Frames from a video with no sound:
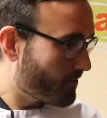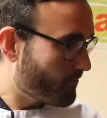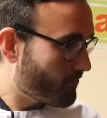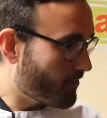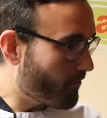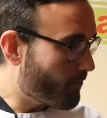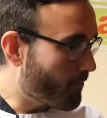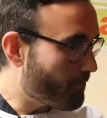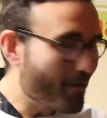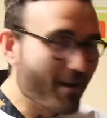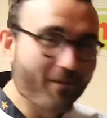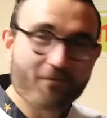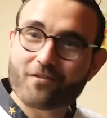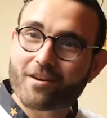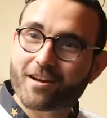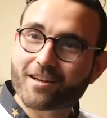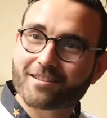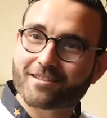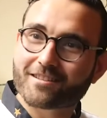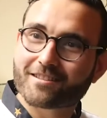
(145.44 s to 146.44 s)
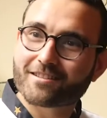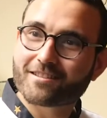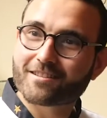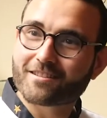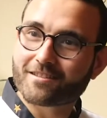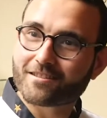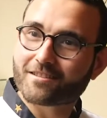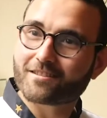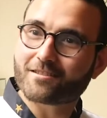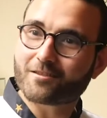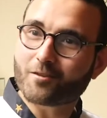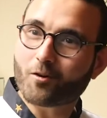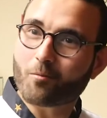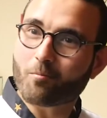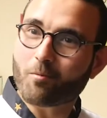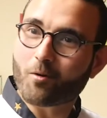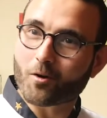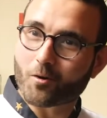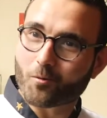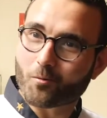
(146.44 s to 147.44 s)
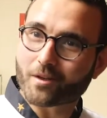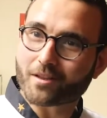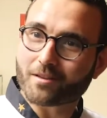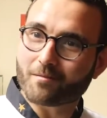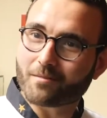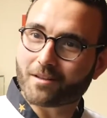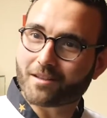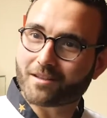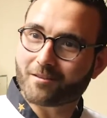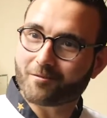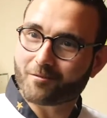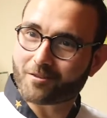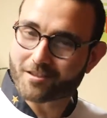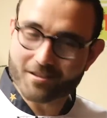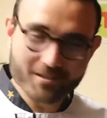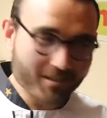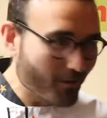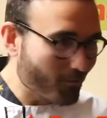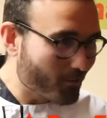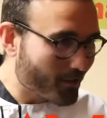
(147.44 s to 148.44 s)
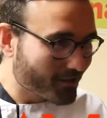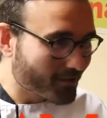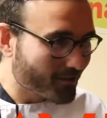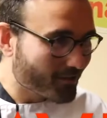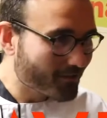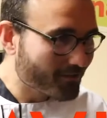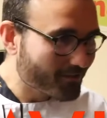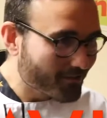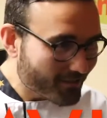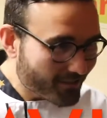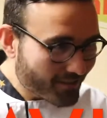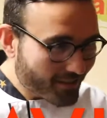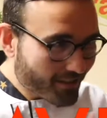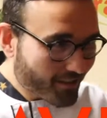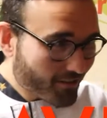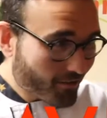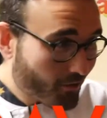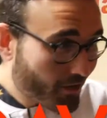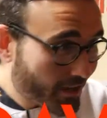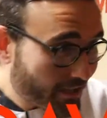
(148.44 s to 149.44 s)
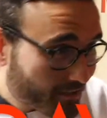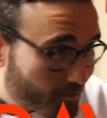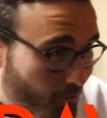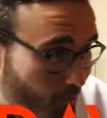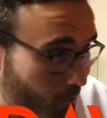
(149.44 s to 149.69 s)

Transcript: We have a perfect dough ball made with the sourdough, great